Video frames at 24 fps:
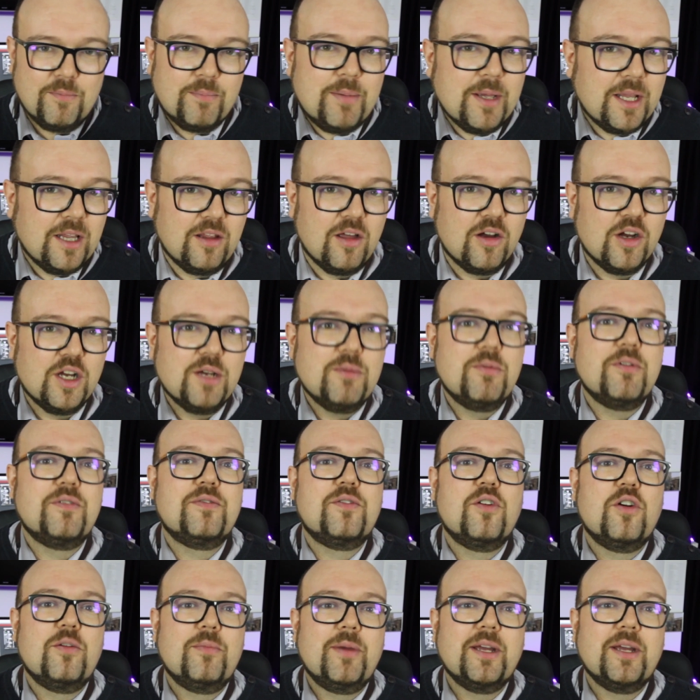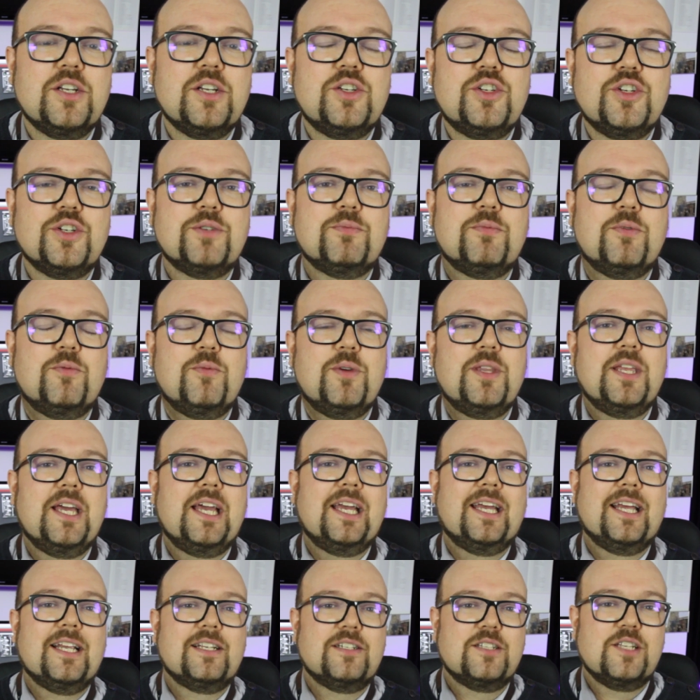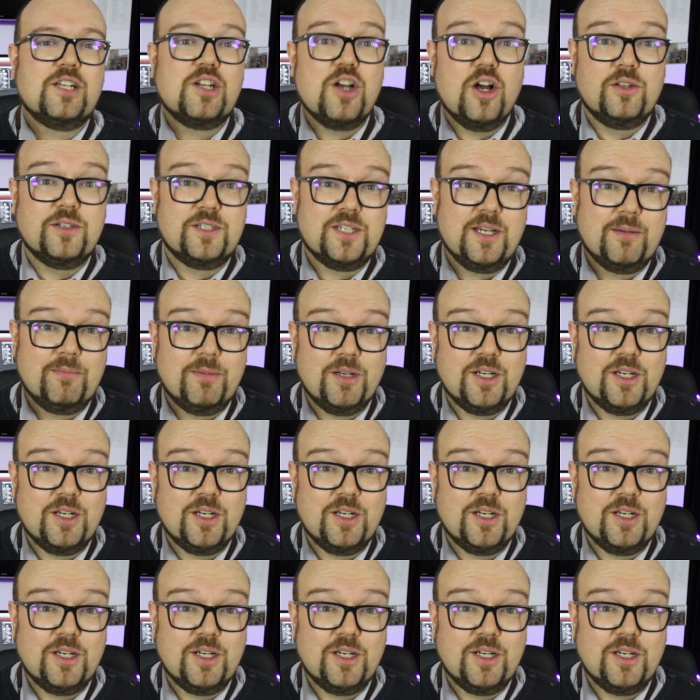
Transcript: bit longer before I a judgment with it against the concept,